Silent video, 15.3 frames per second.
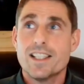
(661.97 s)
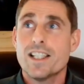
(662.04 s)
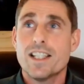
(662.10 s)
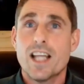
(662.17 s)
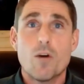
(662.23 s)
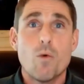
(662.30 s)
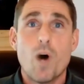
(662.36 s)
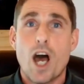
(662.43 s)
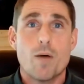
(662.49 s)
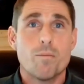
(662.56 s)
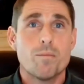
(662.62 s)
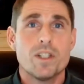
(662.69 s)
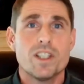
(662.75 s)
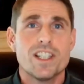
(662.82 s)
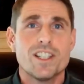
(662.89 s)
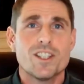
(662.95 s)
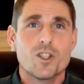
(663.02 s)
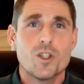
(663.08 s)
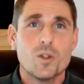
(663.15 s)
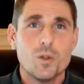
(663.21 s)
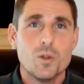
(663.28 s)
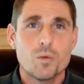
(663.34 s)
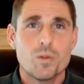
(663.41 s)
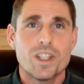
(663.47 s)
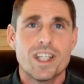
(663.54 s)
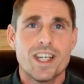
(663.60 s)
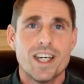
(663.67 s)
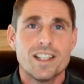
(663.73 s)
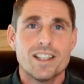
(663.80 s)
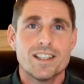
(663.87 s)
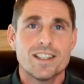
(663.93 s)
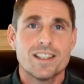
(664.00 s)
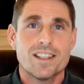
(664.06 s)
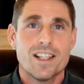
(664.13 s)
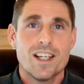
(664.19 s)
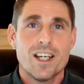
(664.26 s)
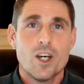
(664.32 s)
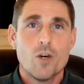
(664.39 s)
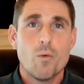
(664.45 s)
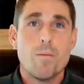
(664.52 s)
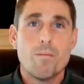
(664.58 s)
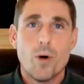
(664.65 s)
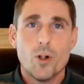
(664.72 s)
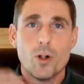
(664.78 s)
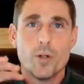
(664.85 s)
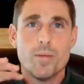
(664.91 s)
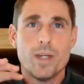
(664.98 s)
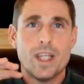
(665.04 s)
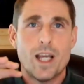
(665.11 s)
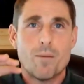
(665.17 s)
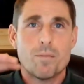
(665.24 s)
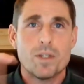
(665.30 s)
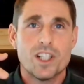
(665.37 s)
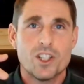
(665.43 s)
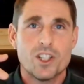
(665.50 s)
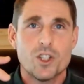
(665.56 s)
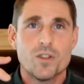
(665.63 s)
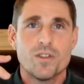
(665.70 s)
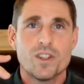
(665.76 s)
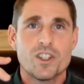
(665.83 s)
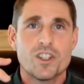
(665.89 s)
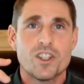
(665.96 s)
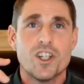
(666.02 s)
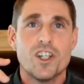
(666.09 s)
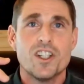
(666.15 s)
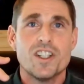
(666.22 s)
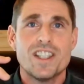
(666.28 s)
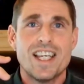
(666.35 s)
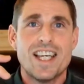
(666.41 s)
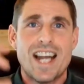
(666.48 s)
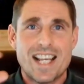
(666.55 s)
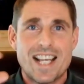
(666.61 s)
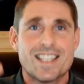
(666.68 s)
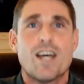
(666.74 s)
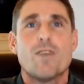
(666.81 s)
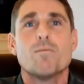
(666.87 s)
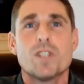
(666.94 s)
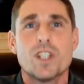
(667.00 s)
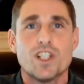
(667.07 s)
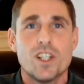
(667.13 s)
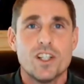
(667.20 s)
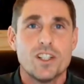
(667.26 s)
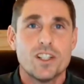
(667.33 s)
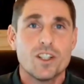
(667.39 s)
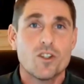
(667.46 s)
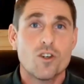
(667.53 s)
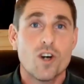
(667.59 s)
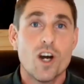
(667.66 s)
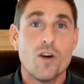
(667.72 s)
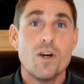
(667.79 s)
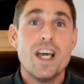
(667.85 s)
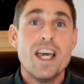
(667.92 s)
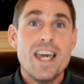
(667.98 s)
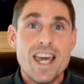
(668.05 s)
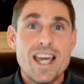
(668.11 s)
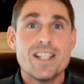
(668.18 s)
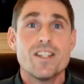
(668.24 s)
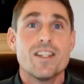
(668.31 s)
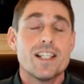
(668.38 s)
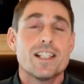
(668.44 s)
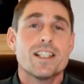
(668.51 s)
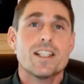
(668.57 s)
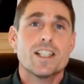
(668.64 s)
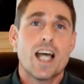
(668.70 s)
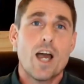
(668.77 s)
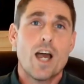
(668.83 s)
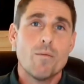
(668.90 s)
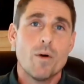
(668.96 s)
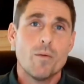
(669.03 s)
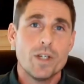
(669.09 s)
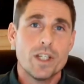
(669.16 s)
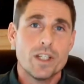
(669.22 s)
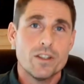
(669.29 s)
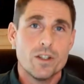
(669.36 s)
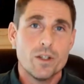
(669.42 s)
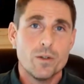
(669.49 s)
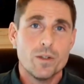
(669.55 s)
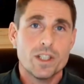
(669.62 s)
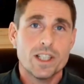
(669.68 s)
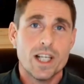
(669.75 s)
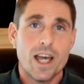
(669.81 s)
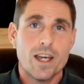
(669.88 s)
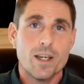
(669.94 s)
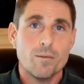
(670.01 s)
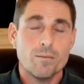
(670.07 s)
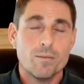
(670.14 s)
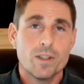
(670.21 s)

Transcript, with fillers: Isn't that what happens in schools with kids? We put them in that position of uncertainty and ask them to learn and grow. Isn't this a time when we can do the same?